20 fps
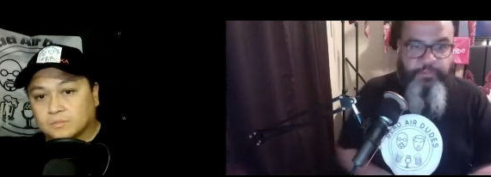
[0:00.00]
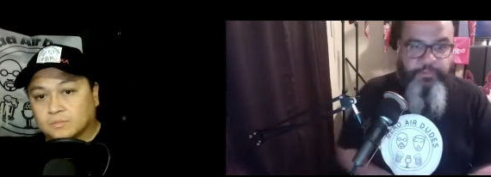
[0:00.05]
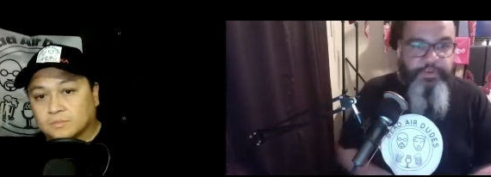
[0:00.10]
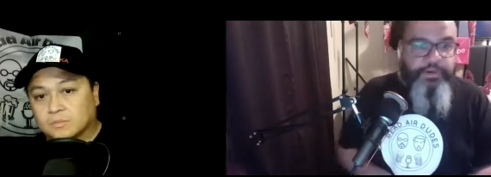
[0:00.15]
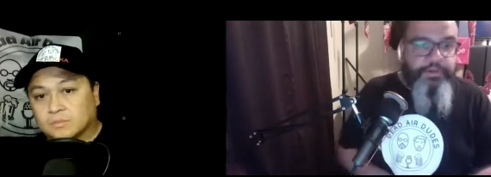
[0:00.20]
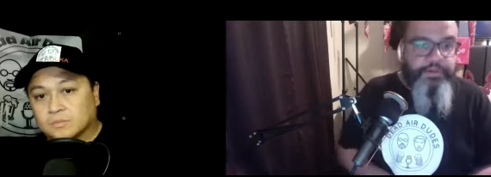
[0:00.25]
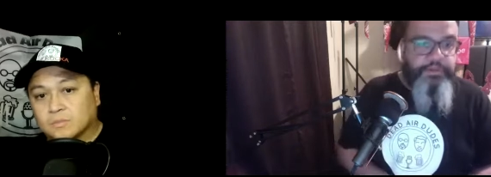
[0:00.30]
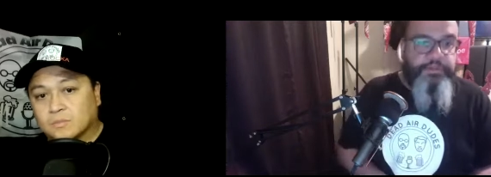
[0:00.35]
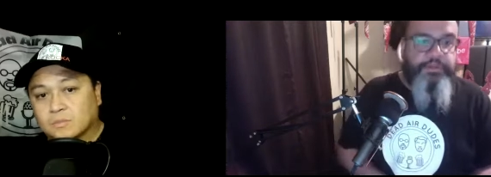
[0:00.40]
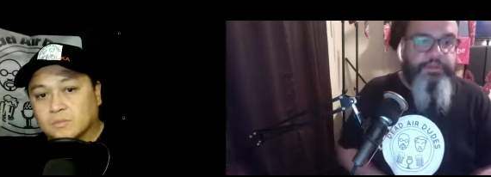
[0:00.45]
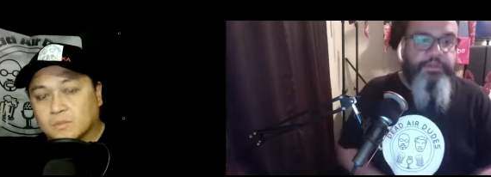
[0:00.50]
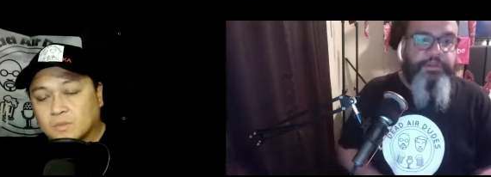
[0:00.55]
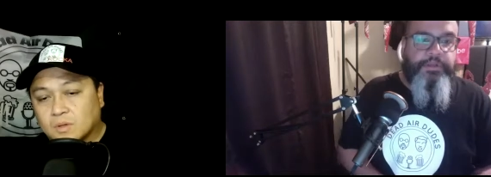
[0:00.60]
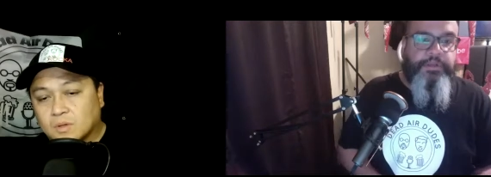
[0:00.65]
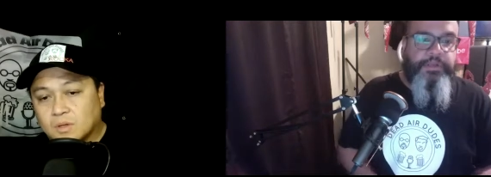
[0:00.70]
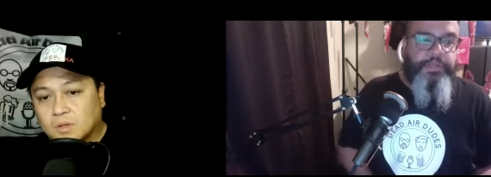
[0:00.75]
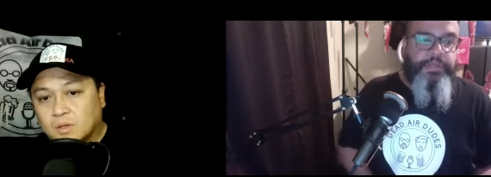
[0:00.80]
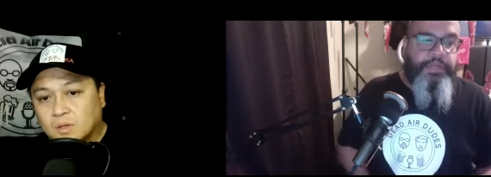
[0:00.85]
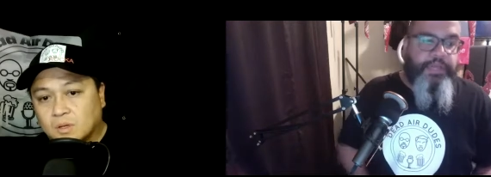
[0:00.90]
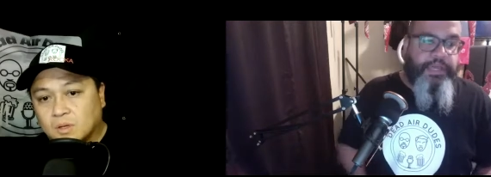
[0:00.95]
Speaker 1: put,
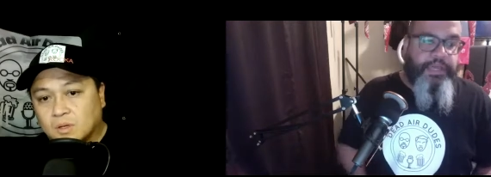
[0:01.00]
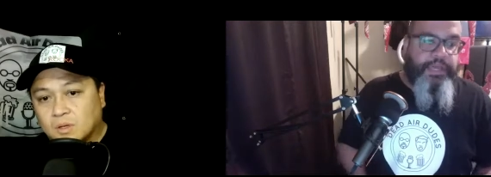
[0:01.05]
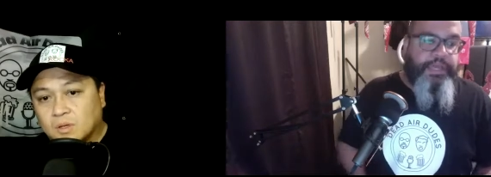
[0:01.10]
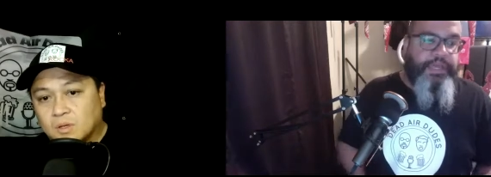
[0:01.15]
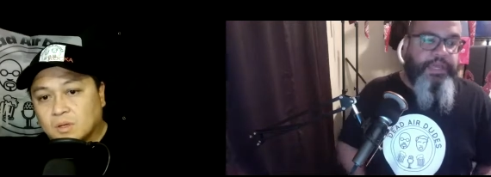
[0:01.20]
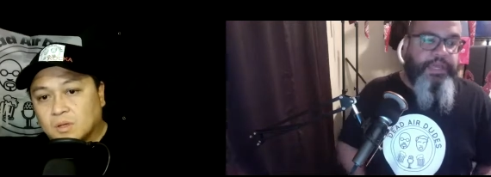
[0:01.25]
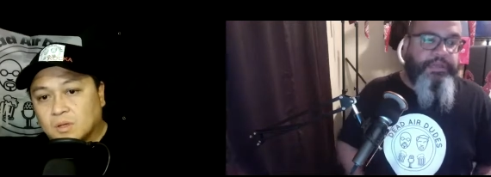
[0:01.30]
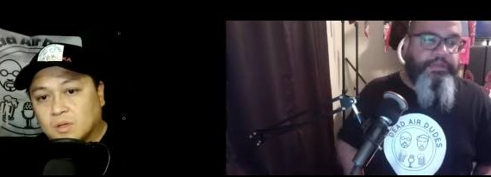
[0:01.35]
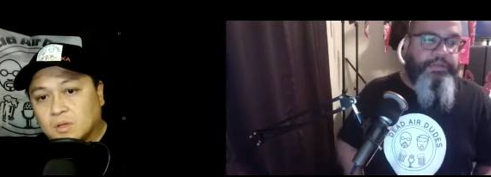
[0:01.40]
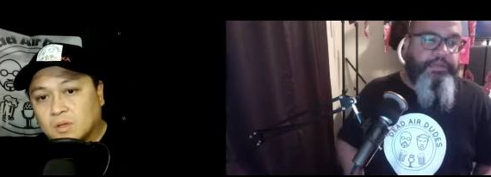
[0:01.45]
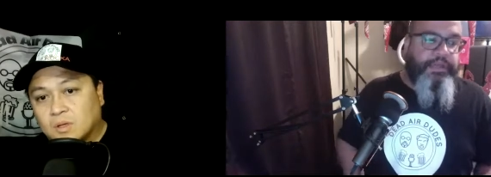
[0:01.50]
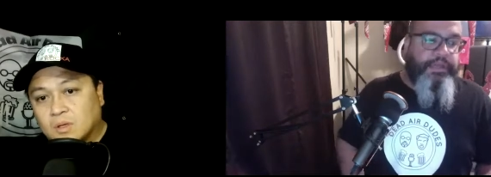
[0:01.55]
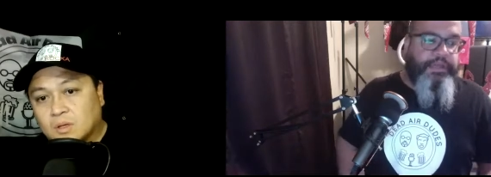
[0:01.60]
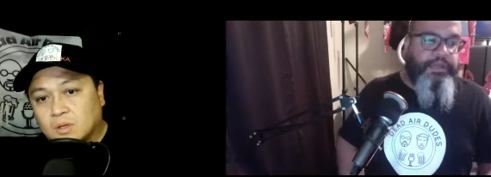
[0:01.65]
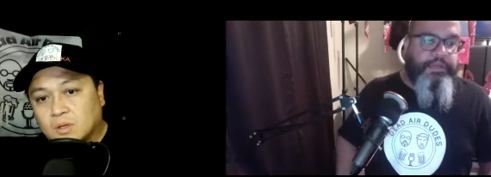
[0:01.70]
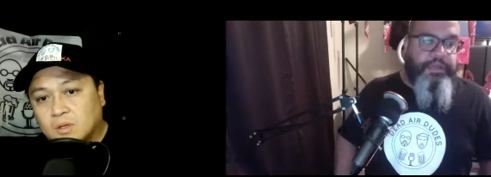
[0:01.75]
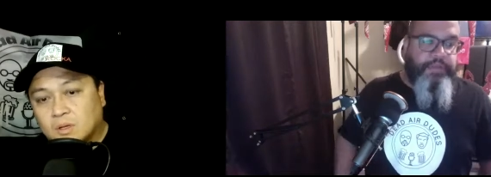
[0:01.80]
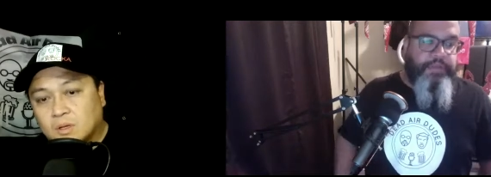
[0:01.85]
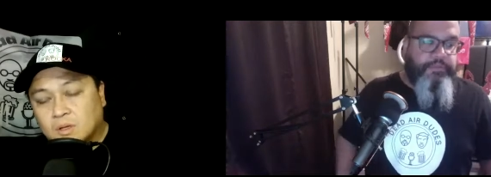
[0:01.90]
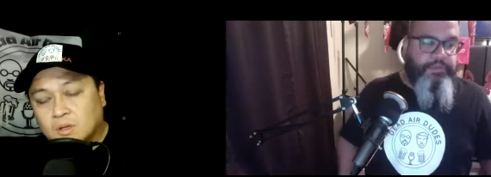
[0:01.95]
and yeah,
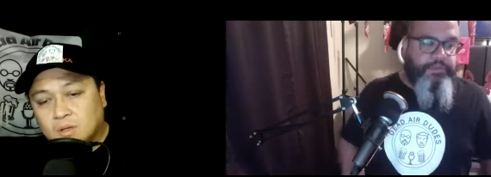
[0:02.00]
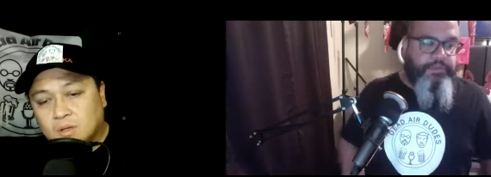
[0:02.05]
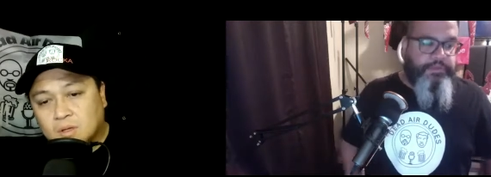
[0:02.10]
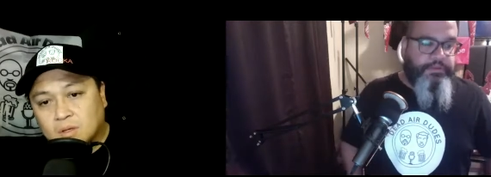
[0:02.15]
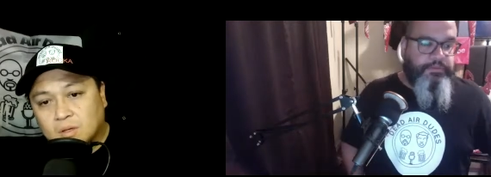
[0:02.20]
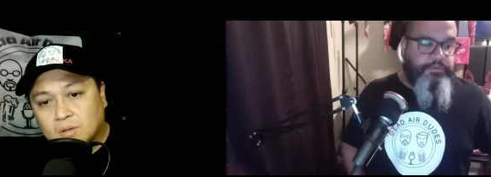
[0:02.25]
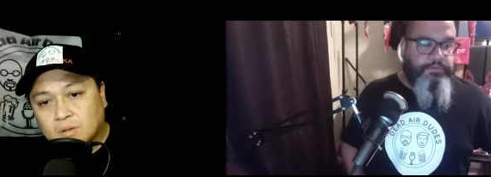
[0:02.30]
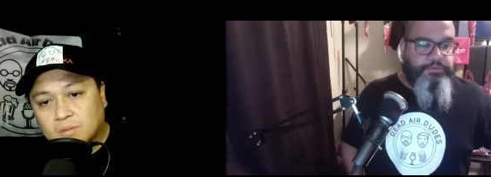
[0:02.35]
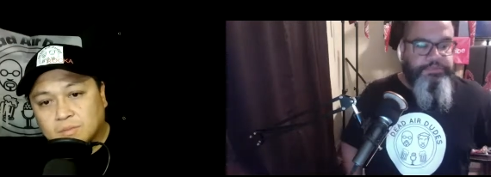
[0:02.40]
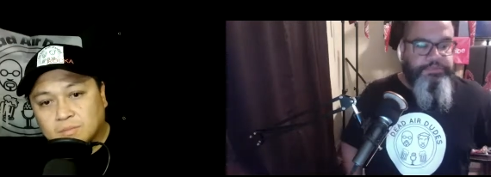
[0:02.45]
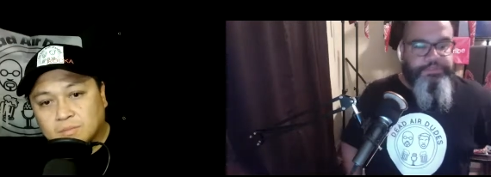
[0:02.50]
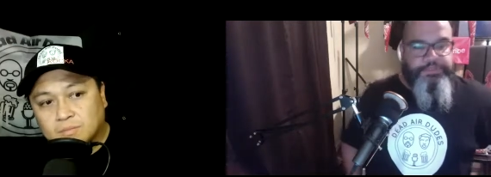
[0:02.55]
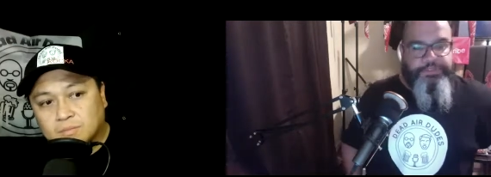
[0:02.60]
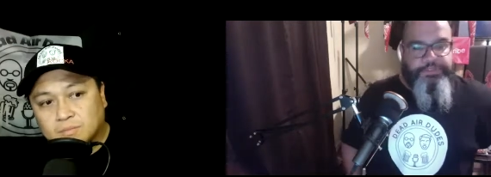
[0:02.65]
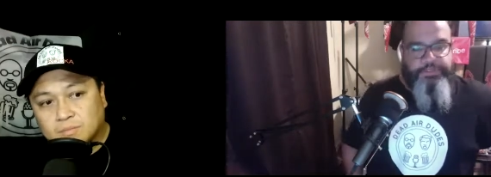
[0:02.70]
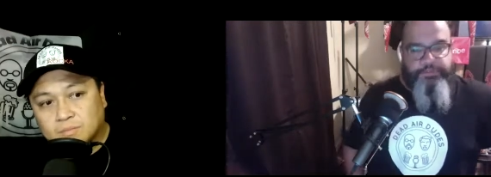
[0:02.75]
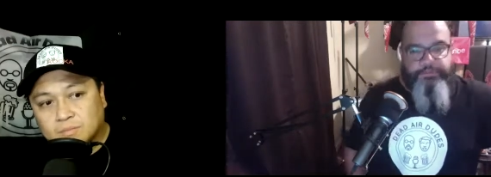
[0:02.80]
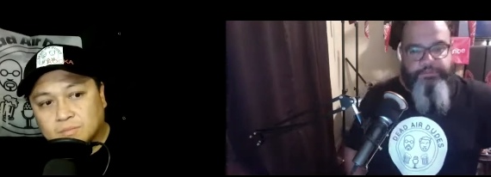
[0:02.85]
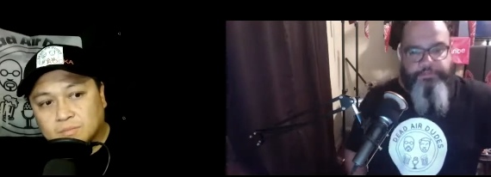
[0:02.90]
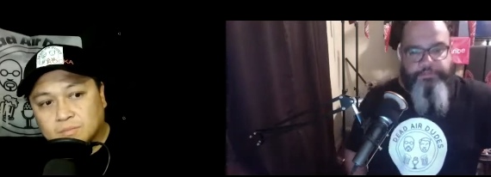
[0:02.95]
I mean, it was, you know,